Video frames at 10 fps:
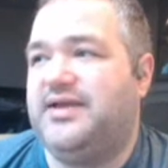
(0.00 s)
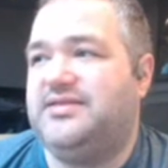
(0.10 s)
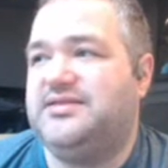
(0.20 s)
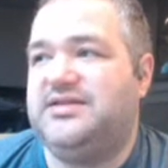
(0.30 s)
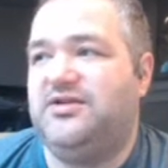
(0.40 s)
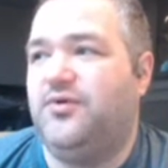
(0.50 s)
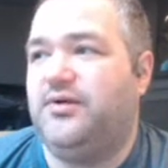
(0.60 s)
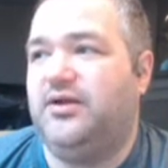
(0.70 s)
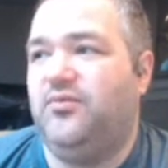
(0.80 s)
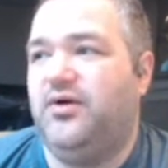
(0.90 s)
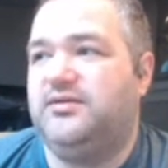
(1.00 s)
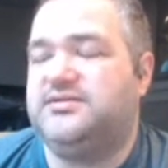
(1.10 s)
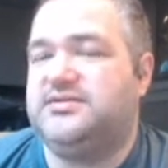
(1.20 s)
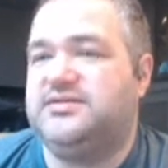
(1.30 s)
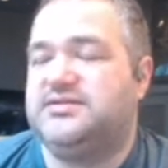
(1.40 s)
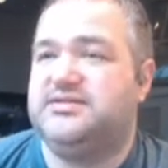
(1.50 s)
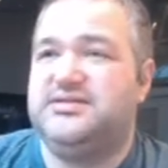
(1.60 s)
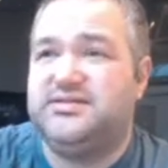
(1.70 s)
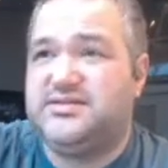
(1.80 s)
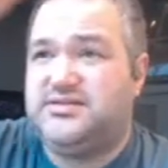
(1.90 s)
the Z coordinate 1 since this is
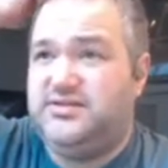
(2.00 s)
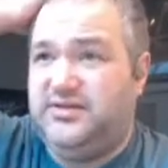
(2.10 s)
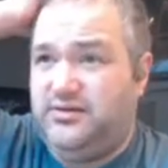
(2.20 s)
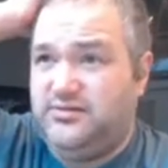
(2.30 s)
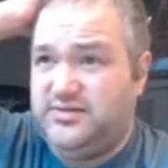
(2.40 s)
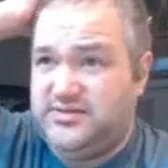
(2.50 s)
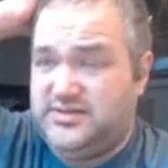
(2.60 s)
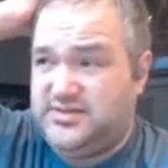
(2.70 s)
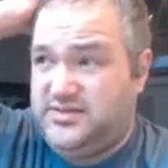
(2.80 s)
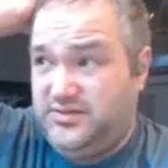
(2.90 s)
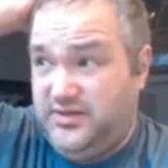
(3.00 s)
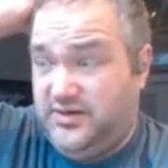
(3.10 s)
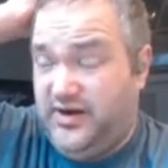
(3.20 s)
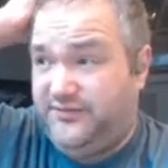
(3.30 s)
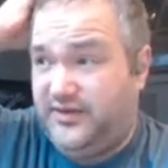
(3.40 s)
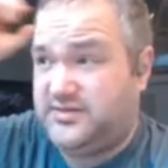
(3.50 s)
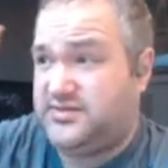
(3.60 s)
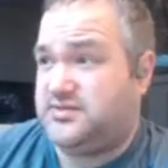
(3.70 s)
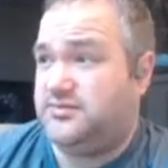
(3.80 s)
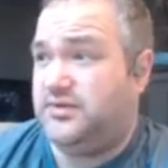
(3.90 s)
just 2D graphics,
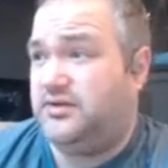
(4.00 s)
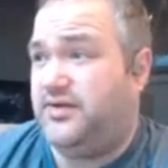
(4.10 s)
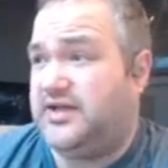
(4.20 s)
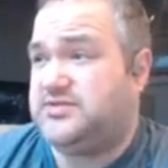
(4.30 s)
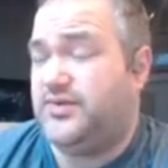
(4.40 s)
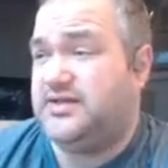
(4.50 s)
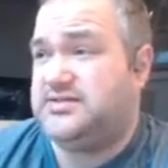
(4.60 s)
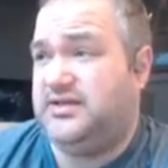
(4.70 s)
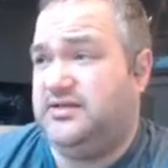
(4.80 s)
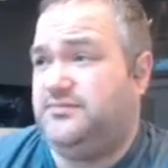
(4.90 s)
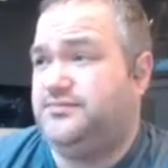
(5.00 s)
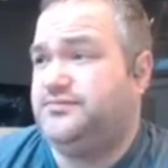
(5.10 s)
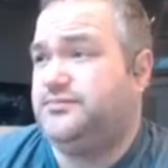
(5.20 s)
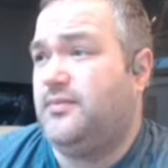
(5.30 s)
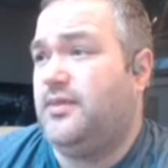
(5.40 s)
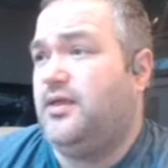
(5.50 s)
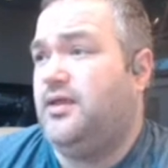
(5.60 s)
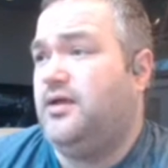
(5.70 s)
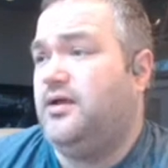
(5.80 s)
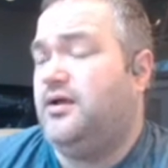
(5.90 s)
so we do X, Y, Z.
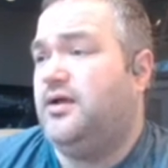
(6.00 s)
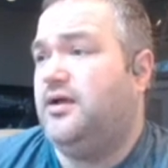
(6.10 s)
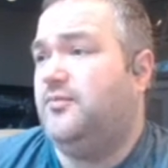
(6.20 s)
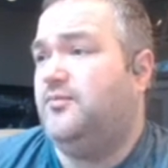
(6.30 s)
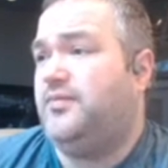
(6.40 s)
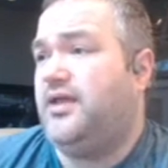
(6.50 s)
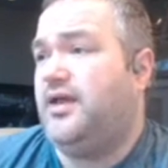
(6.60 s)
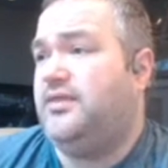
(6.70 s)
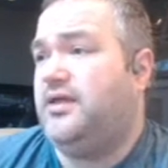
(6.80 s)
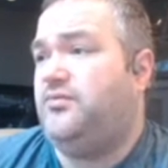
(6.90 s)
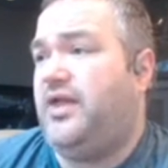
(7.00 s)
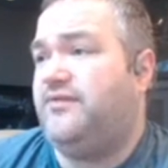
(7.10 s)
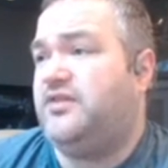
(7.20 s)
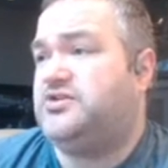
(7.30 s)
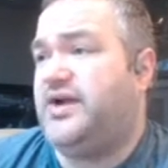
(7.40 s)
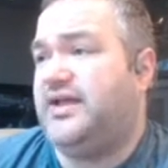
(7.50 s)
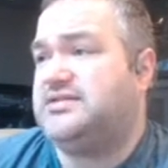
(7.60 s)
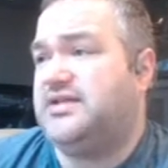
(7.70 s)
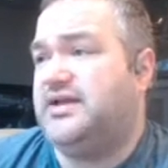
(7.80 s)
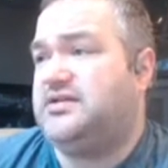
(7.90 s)
And then we have the
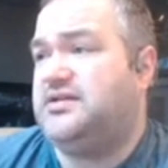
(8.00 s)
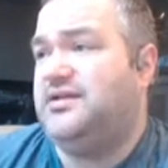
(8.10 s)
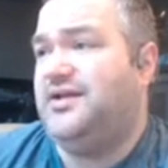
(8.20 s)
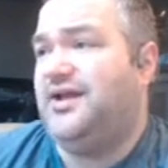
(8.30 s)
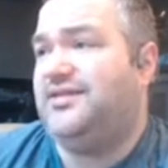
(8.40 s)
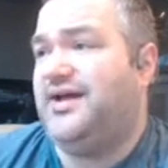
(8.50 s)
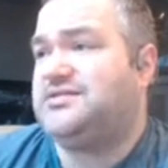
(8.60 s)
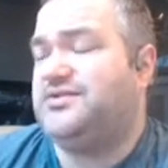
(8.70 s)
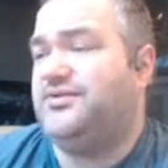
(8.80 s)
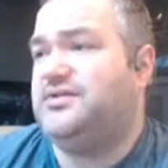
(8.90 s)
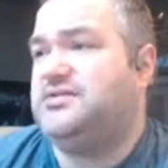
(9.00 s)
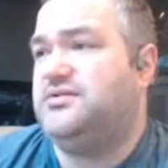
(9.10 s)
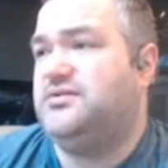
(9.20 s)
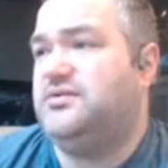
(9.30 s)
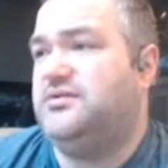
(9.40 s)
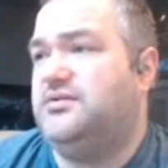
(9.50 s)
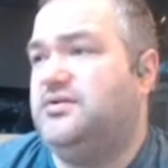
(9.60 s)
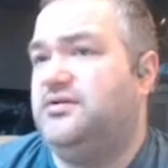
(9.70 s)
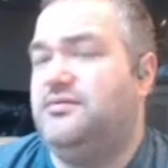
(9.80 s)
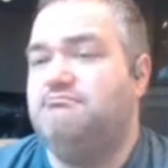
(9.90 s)
translate, and that's going
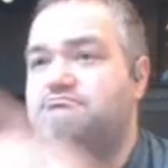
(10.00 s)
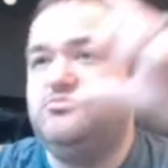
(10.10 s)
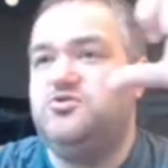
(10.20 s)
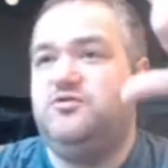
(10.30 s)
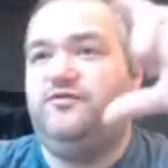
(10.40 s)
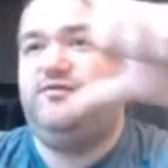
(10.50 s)
to move